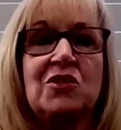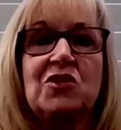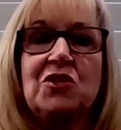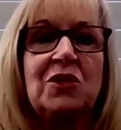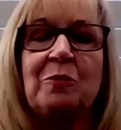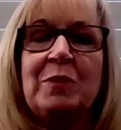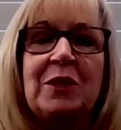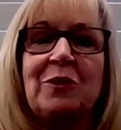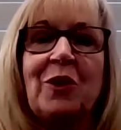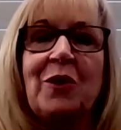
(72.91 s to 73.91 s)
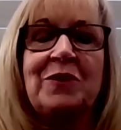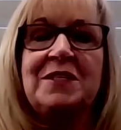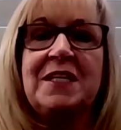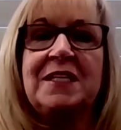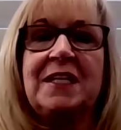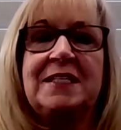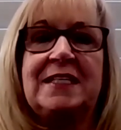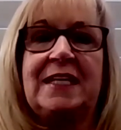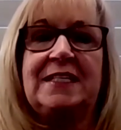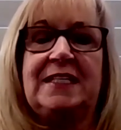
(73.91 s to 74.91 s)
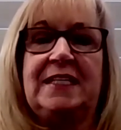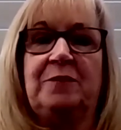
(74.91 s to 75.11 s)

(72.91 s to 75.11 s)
shouldn't appear on the 1098-T